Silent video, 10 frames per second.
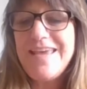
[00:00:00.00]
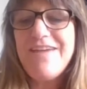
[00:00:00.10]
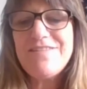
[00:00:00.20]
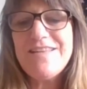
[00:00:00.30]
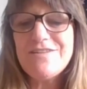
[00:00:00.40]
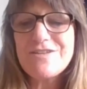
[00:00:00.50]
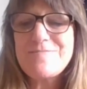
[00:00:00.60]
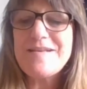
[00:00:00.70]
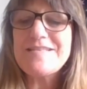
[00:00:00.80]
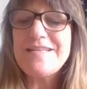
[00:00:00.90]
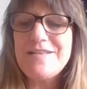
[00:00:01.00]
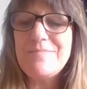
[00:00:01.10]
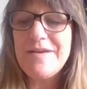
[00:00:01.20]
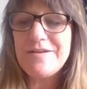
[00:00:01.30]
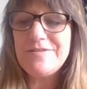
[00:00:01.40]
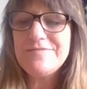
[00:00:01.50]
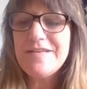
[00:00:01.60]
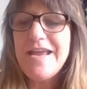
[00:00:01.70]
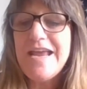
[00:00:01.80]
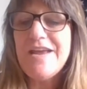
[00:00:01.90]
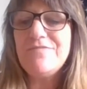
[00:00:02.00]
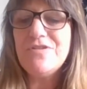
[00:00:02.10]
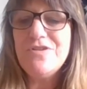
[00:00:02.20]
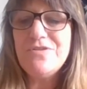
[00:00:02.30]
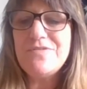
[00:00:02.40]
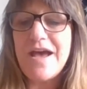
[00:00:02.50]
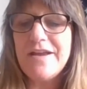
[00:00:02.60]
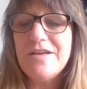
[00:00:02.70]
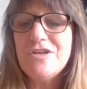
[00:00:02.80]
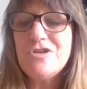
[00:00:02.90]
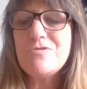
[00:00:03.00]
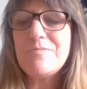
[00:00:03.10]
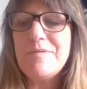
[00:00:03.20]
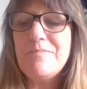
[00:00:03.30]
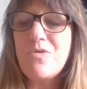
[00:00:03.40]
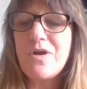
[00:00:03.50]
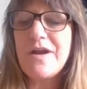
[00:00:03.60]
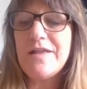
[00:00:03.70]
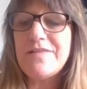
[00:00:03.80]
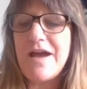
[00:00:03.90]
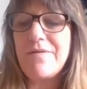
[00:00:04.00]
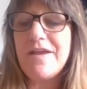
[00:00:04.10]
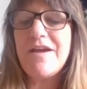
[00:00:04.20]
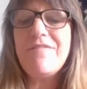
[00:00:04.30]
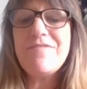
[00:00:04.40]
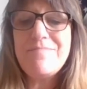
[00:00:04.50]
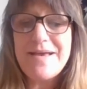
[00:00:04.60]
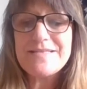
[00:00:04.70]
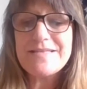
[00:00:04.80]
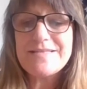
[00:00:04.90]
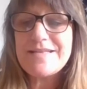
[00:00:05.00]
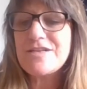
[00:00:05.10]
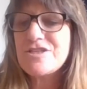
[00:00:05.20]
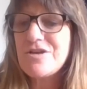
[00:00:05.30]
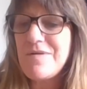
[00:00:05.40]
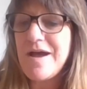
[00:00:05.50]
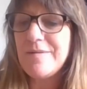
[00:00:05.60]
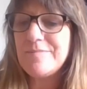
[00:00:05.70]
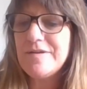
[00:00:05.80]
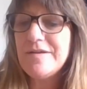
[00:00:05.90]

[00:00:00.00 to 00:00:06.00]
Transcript: Everything looks messy in the middle. If you knew that, you would be more allowing of the messes that show up.